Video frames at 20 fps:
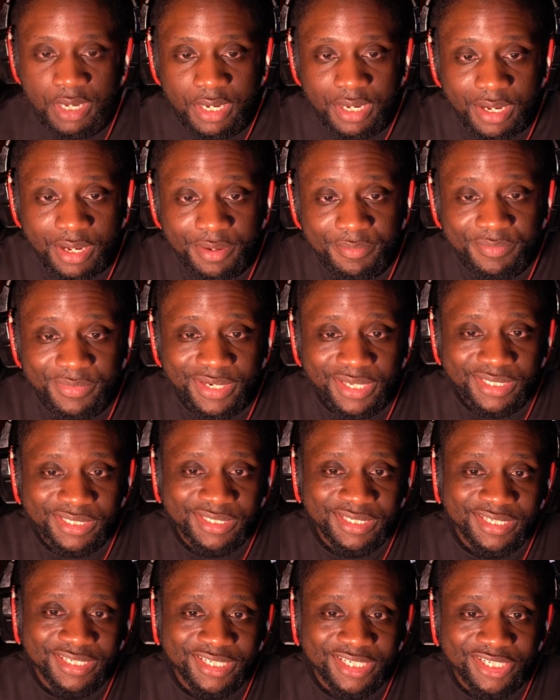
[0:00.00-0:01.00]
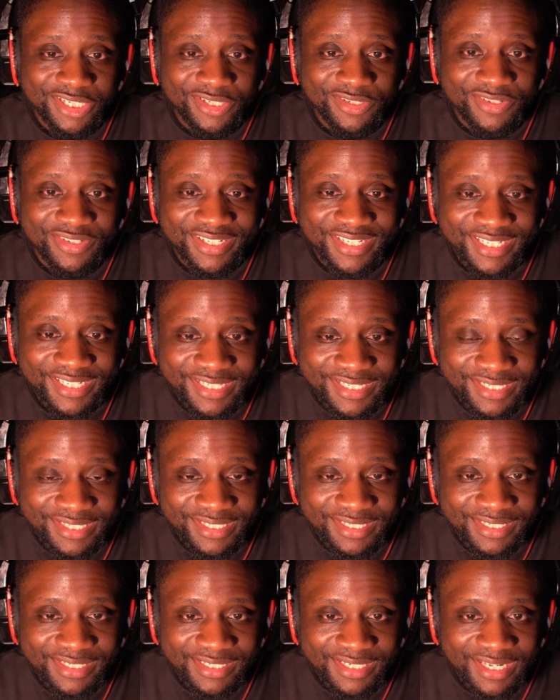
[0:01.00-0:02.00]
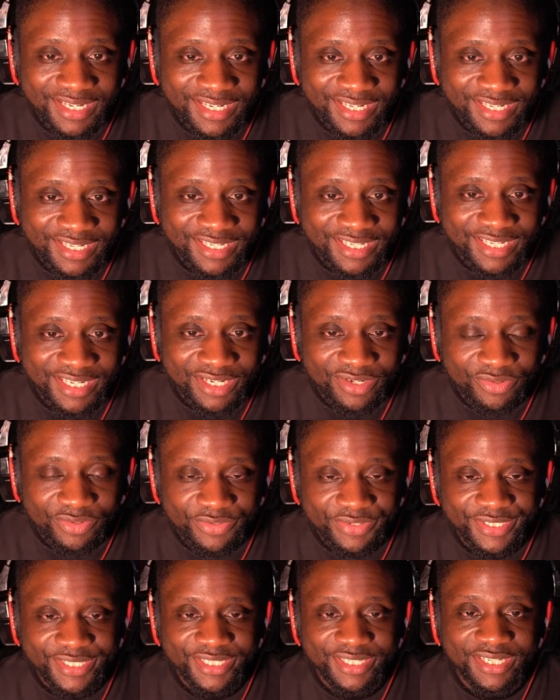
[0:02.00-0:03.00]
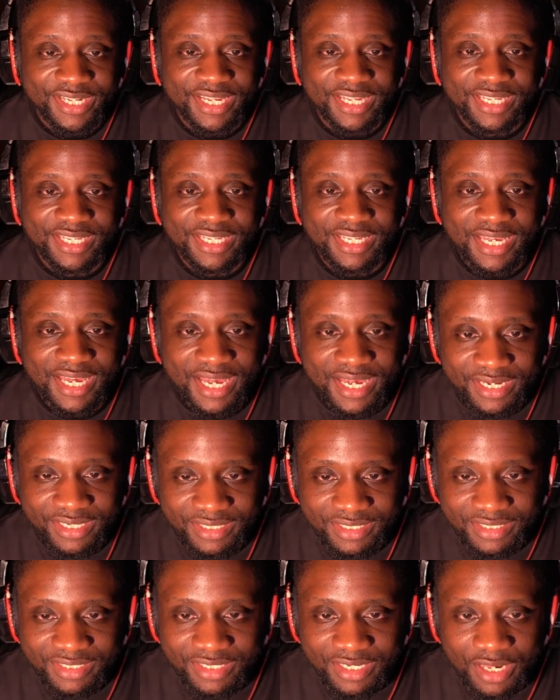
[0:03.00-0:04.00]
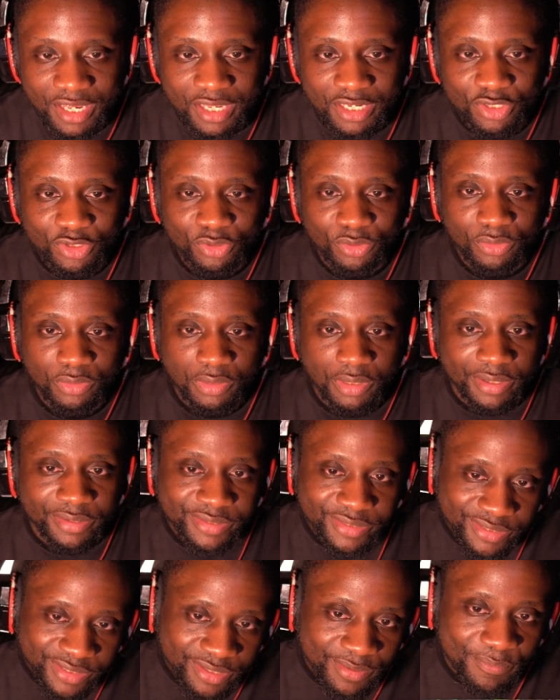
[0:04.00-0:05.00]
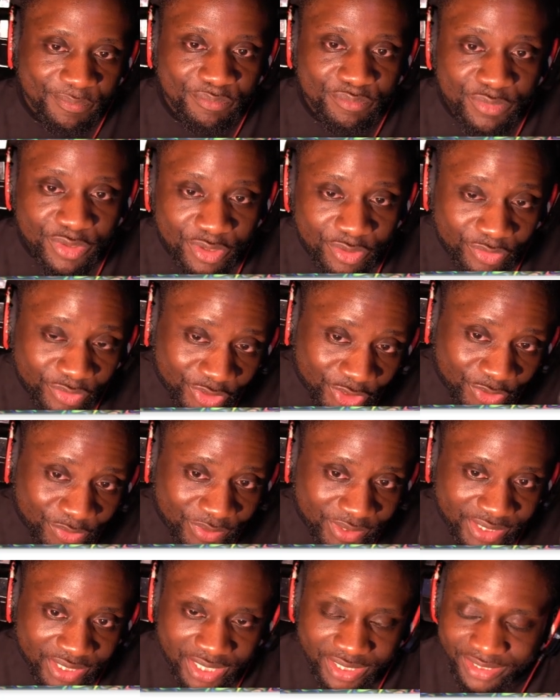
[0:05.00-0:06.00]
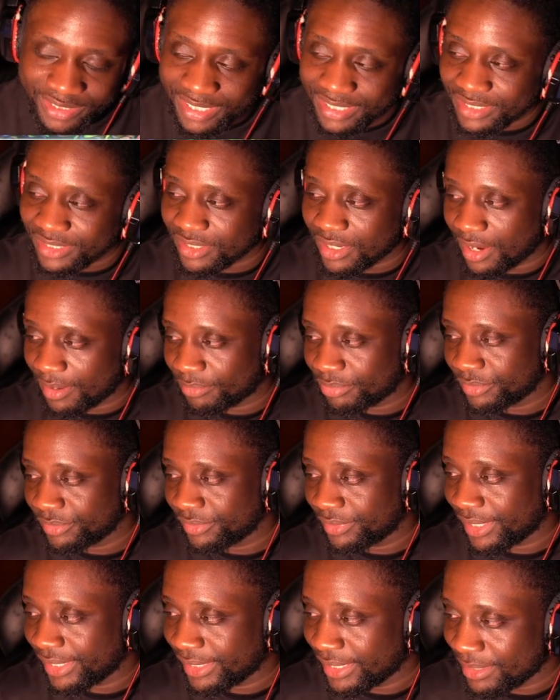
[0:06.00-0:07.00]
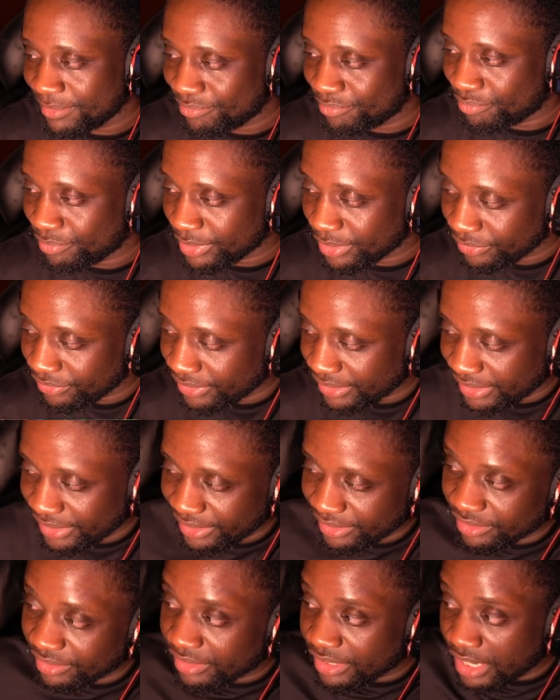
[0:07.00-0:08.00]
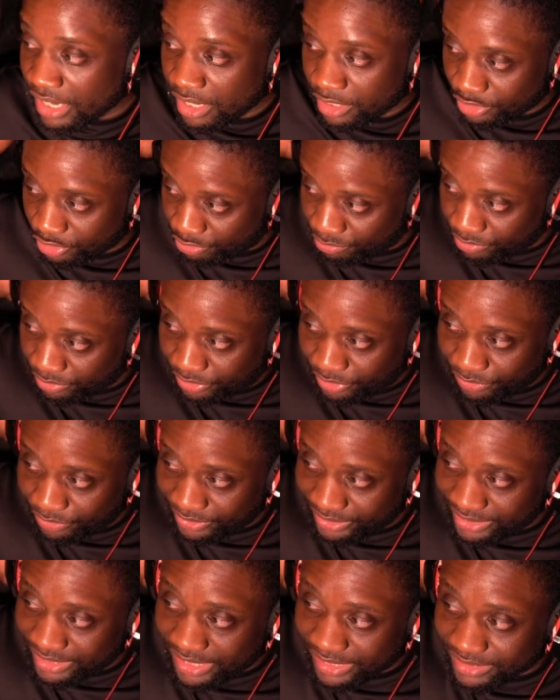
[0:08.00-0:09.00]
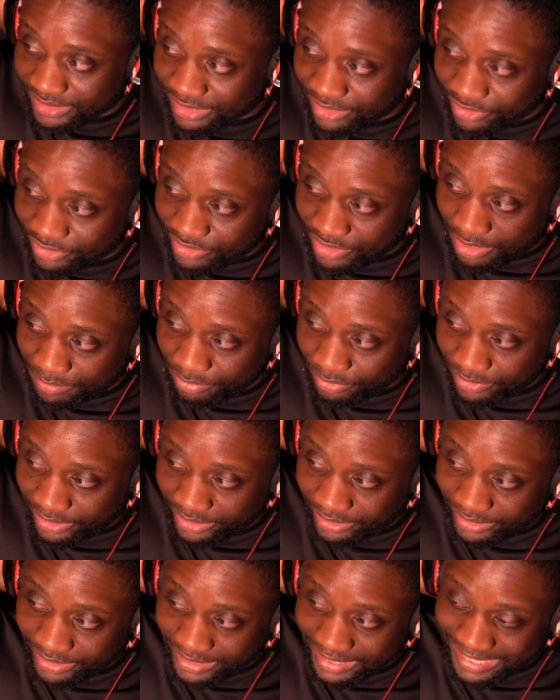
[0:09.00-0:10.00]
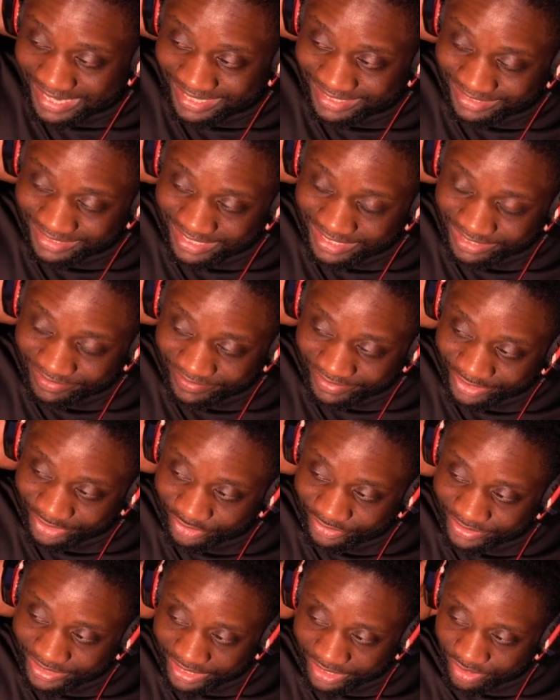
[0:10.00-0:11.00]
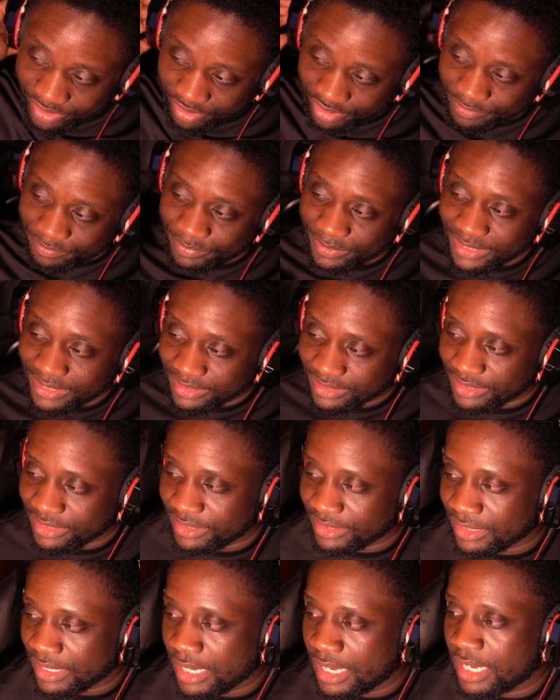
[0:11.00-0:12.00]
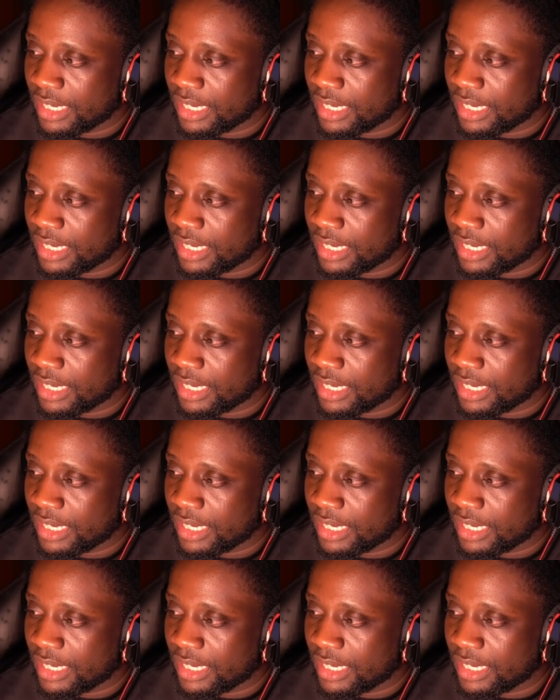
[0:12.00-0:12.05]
Up next here is a Giratina EX, Lunala, Mewtwo EX, and Tapu Lele build here. Your Mewtwo EX and your Tapu Lele as kind of like your tech card pieces.